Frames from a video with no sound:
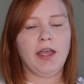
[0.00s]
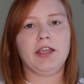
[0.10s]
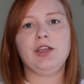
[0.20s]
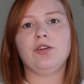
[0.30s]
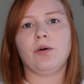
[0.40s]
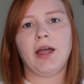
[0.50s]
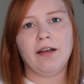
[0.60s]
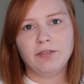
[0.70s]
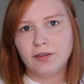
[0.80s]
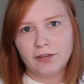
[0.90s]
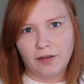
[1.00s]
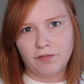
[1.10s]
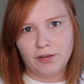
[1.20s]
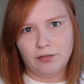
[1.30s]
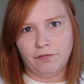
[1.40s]
You don't have to stuff
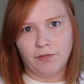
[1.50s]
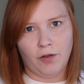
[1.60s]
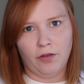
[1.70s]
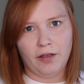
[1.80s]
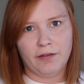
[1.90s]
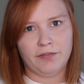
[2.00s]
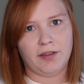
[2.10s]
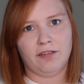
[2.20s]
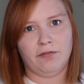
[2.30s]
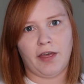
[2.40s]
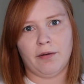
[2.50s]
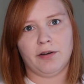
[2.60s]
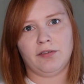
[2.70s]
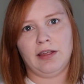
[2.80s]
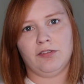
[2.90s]
this full of
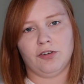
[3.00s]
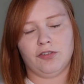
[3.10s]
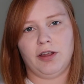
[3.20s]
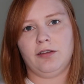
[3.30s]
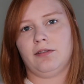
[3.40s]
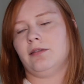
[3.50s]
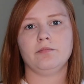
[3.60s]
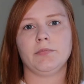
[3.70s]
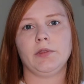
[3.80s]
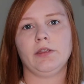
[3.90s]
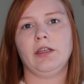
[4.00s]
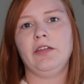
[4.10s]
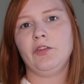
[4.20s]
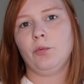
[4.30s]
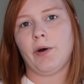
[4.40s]
sunflower seeds or treats.
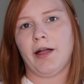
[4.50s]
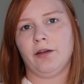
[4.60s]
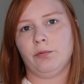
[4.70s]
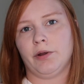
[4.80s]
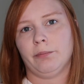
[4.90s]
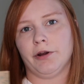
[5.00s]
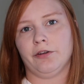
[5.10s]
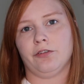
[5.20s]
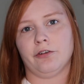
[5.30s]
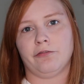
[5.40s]
In the wild, when birds are